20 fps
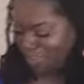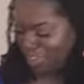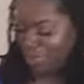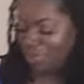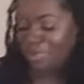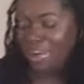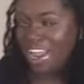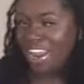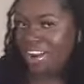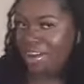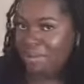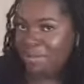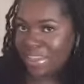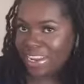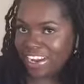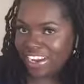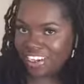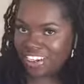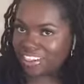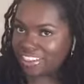when I don't be
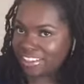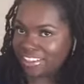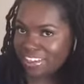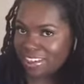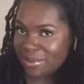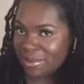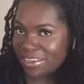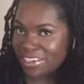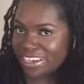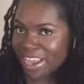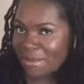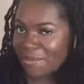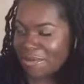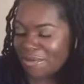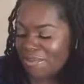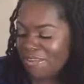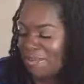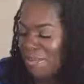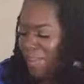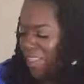there, she still be shopping
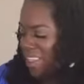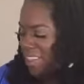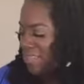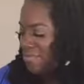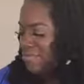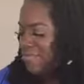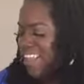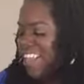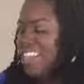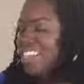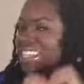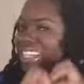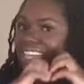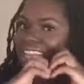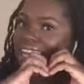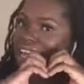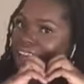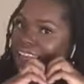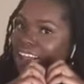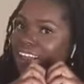for me. That's
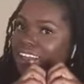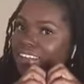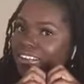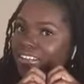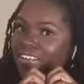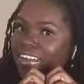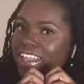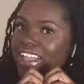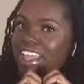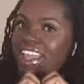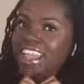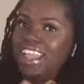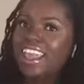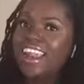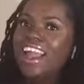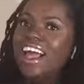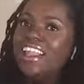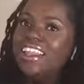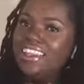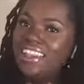love. And
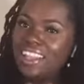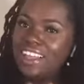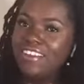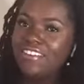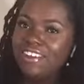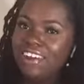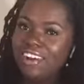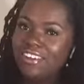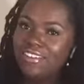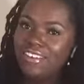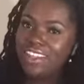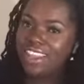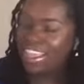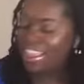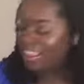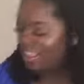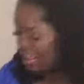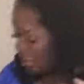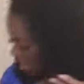I love her for that.